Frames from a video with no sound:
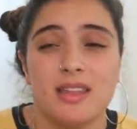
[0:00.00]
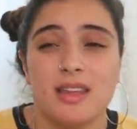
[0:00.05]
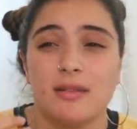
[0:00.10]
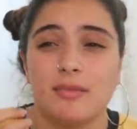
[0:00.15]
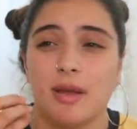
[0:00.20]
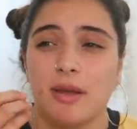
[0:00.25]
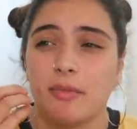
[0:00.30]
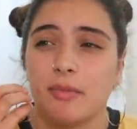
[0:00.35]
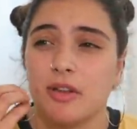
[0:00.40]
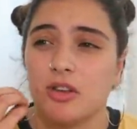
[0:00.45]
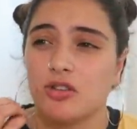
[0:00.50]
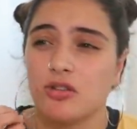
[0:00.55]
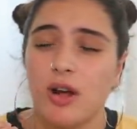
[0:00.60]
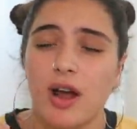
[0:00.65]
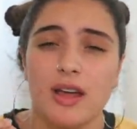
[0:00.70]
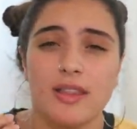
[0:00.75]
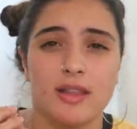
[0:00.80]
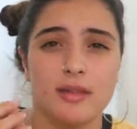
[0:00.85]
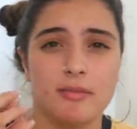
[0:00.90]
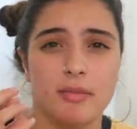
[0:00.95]
They'd make me
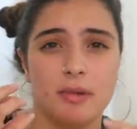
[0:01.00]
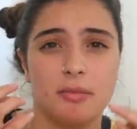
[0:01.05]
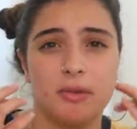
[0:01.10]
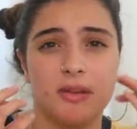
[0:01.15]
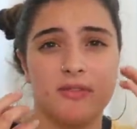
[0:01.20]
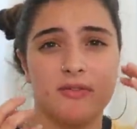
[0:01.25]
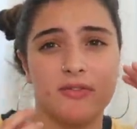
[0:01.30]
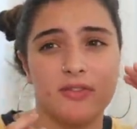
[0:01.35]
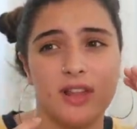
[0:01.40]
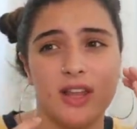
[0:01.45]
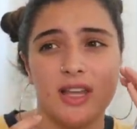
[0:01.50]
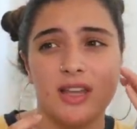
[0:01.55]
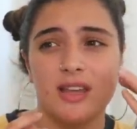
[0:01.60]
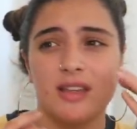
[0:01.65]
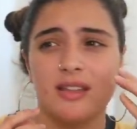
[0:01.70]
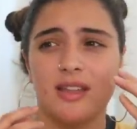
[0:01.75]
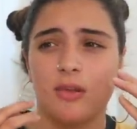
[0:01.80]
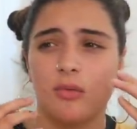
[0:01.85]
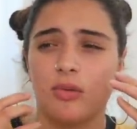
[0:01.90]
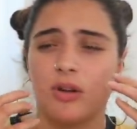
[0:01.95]
dry, they'd make me
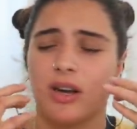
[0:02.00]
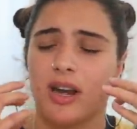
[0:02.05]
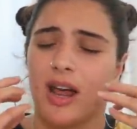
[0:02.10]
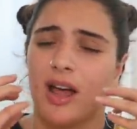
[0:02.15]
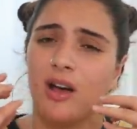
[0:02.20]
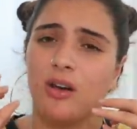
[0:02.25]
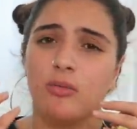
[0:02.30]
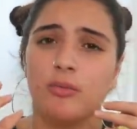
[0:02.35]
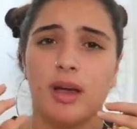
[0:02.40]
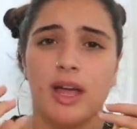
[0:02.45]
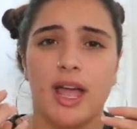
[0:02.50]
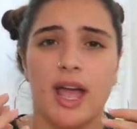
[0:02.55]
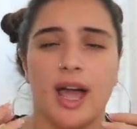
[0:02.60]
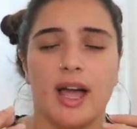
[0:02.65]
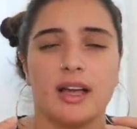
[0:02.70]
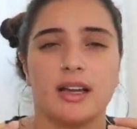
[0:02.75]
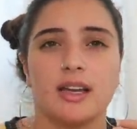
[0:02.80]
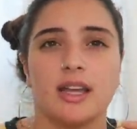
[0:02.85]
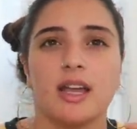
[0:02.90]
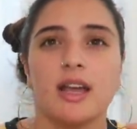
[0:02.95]
flaky, they wouldn't help my
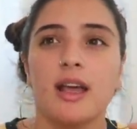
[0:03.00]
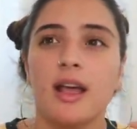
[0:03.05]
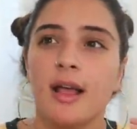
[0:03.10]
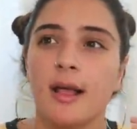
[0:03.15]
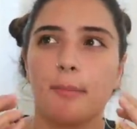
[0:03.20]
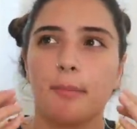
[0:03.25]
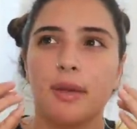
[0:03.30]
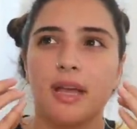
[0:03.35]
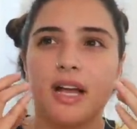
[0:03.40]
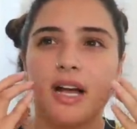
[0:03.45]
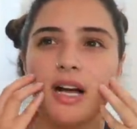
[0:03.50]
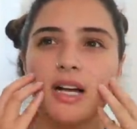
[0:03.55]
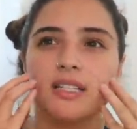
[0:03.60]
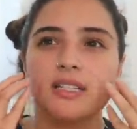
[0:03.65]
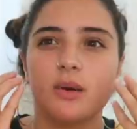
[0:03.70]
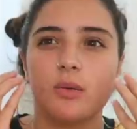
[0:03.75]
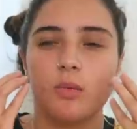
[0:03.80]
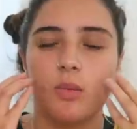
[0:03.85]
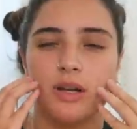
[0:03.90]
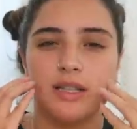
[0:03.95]
acne
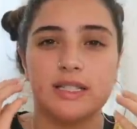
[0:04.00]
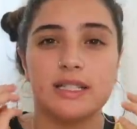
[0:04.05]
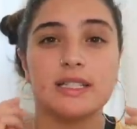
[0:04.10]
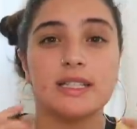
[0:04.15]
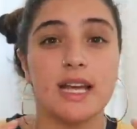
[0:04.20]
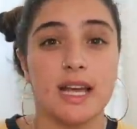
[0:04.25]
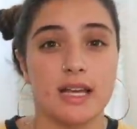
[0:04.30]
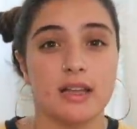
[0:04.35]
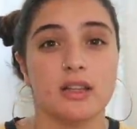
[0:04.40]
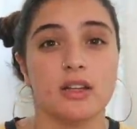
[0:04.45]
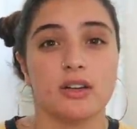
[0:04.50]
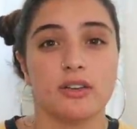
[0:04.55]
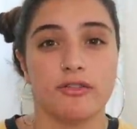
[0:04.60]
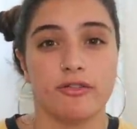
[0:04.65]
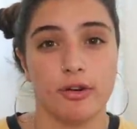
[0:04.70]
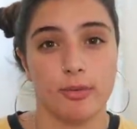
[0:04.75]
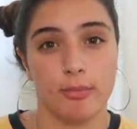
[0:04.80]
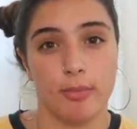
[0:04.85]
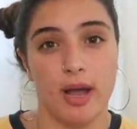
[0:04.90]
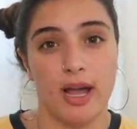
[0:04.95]
because it wasn't tailored
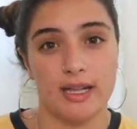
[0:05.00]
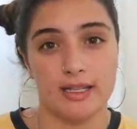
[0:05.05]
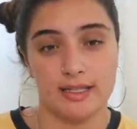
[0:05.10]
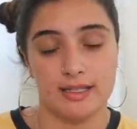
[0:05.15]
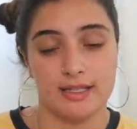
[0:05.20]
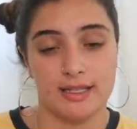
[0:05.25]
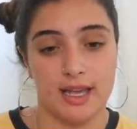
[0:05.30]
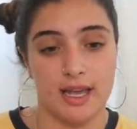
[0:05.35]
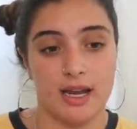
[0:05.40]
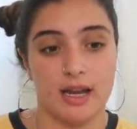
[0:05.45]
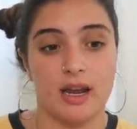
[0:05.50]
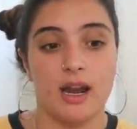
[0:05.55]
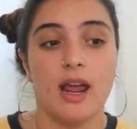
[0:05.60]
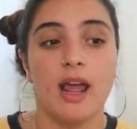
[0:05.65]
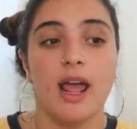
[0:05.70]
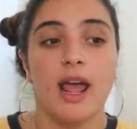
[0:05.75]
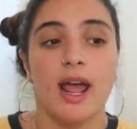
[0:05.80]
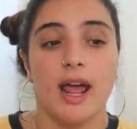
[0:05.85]
for my skin.